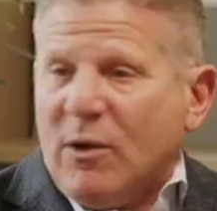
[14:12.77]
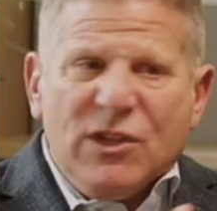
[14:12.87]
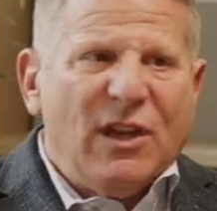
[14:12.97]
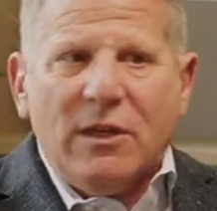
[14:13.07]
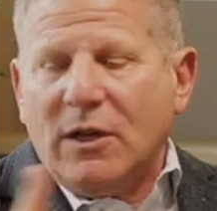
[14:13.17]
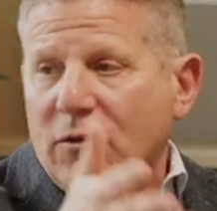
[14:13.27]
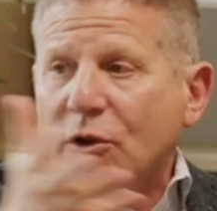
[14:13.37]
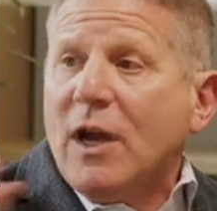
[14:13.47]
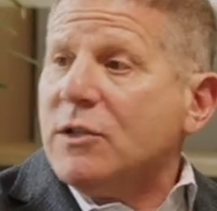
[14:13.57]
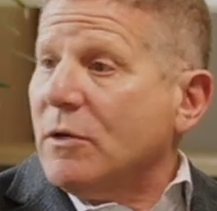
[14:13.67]
which, and
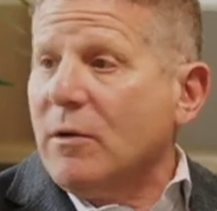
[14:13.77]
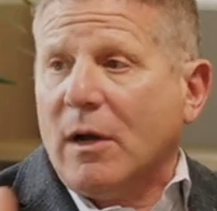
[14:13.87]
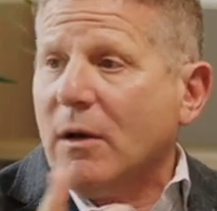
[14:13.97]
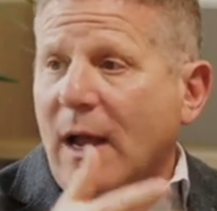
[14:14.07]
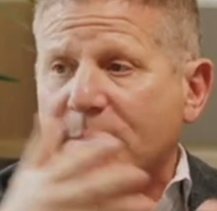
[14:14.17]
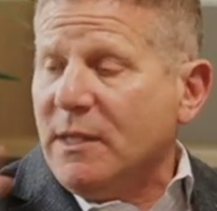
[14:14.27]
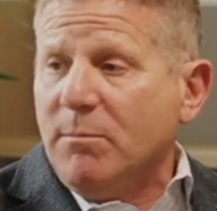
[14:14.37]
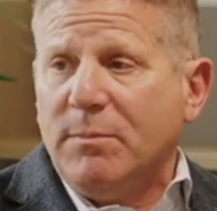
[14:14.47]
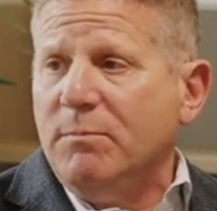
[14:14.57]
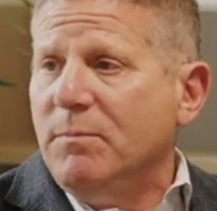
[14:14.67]
you guys are
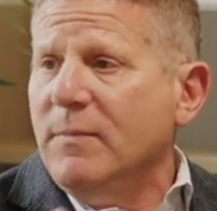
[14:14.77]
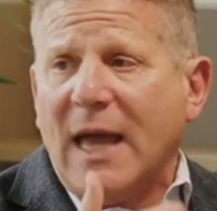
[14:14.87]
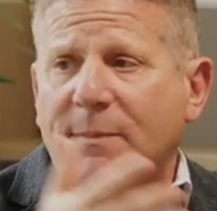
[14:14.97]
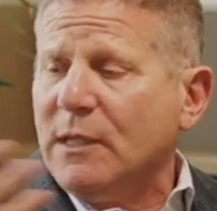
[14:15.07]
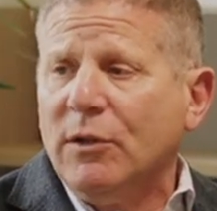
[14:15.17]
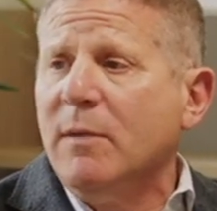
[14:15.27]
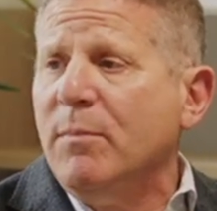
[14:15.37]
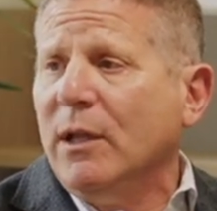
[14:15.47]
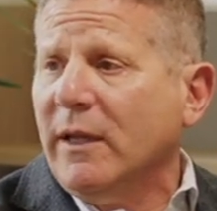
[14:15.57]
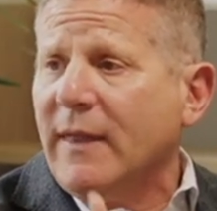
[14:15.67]
absolutely
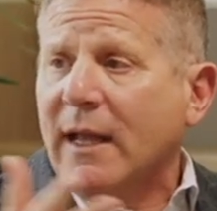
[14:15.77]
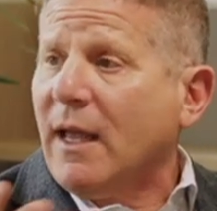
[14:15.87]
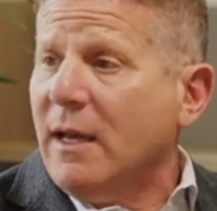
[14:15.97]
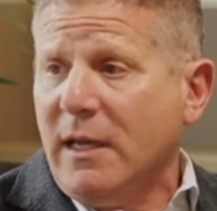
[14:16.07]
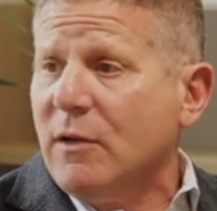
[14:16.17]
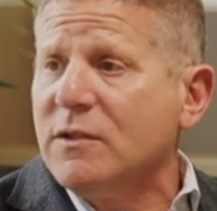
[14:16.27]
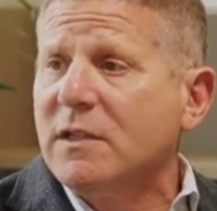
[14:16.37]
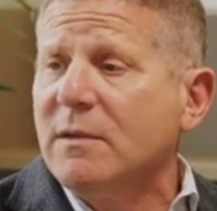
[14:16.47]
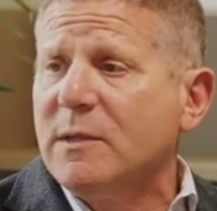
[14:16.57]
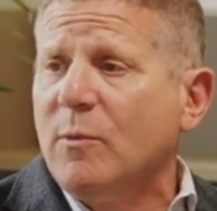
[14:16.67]
building that kind of
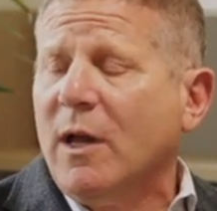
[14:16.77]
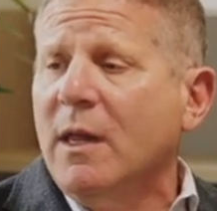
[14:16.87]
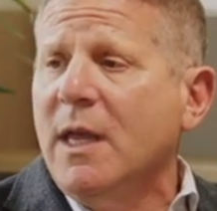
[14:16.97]
ecosystem as well.